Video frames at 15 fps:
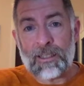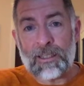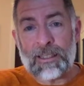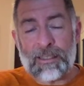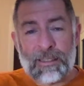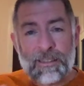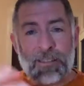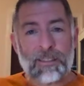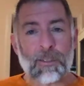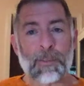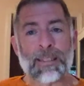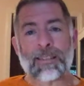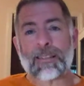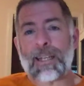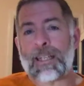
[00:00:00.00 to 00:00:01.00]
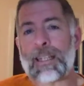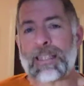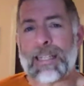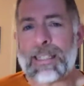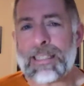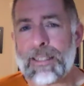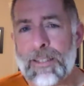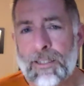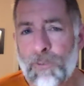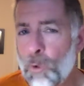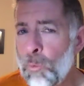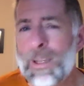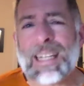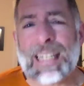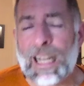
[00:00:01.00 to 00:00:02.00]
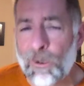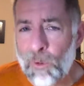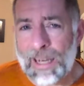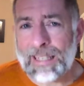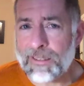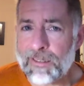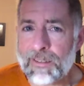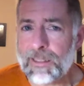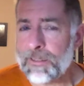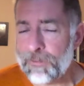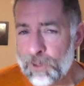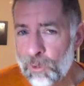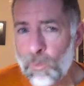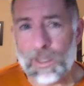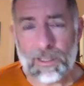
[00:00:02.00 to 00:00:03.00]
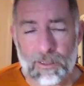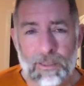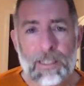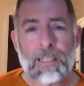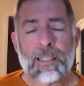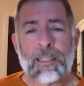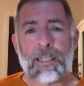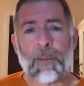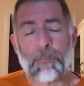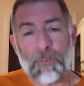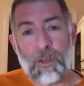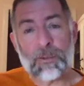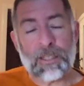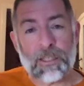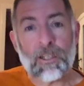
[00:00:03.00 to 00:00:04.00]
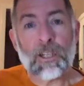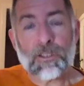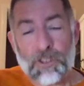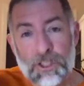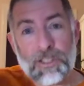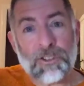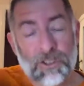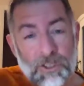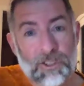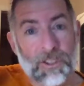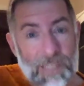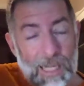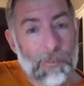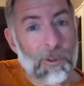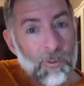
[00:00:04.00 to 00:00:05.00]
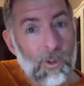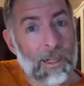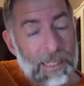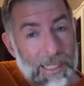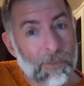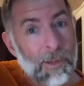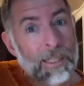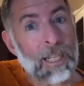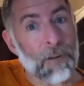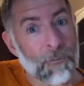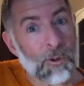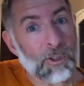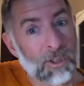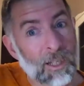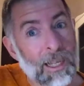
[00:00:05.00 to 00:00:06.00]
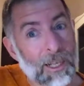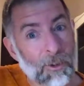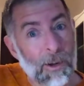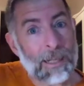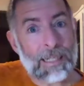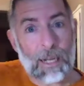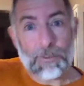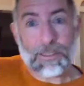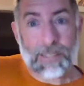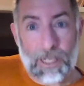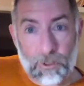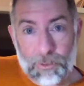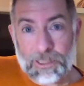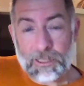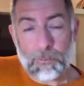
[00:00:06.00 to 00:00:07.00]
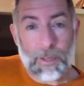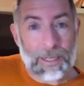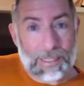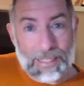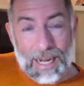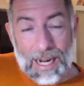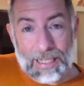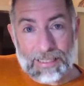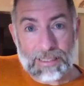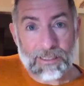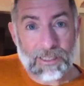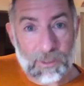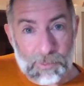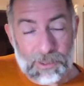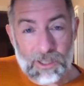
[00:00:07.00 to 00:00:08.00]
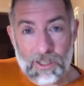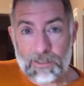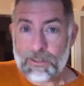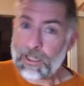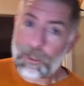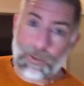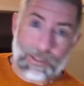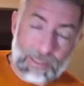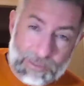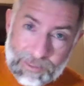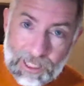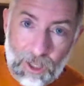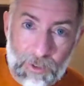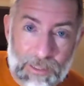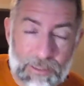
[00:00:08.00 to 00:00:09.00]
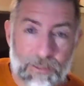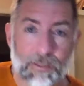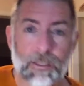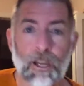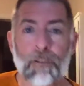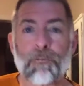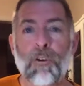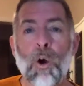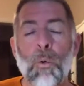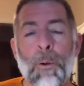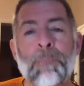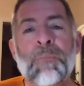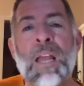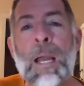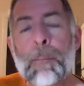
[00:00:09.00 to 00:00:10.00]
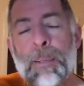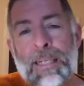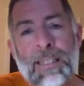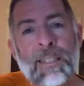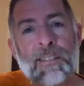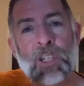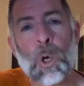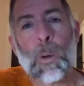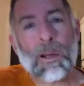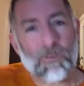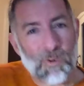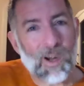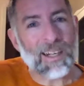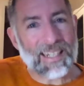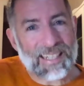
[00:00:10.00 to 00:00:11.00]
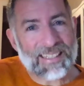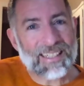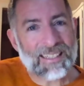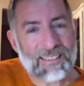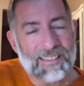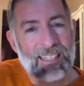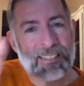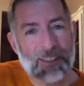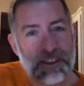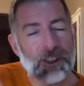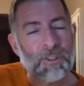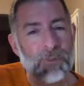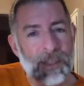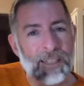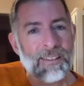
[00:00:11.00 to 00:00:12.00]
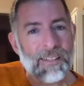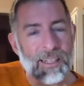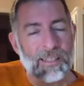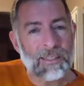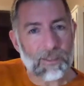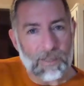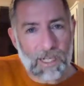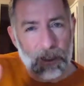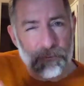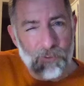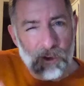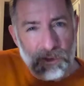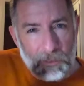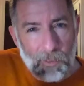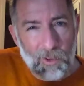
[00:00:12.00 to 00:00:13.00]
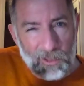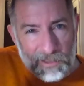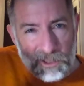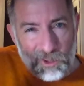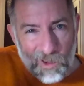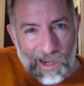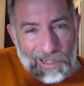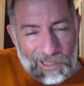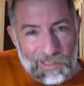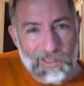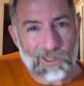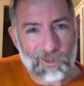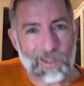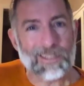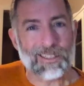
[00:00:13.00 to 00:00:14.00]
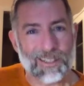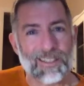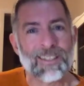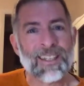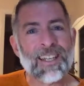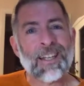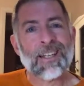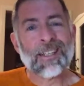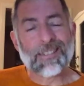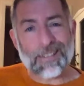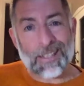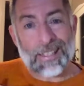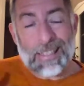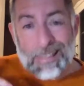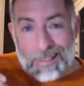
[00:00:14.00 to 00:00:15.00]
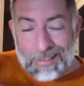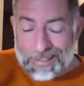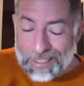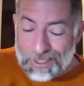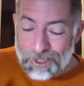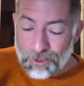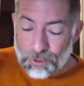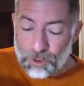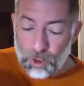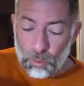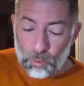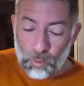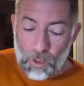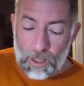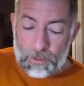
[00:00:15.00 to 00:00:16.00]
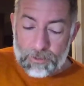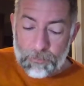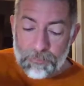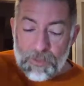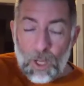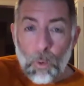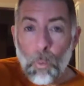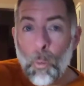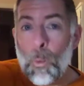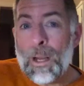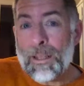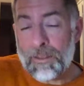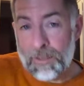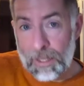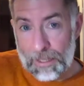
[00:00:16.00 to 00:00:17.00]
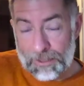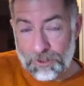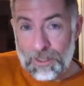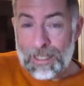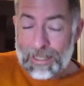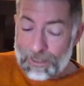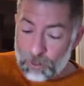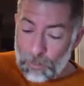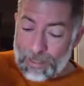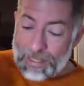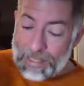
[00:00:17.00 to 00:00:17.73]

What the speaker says: To me, it's kind of like the idea of a relay race, if you will. Jesus has kind of been running. He ran that first leg. Right now, he's kind of reaching back and handing us the baton, saying, all right, let's carry this thing forward. But he doesn't quit running. That's the unique thing that kind of falls apart in the track illustration, is that he continues to run with us as we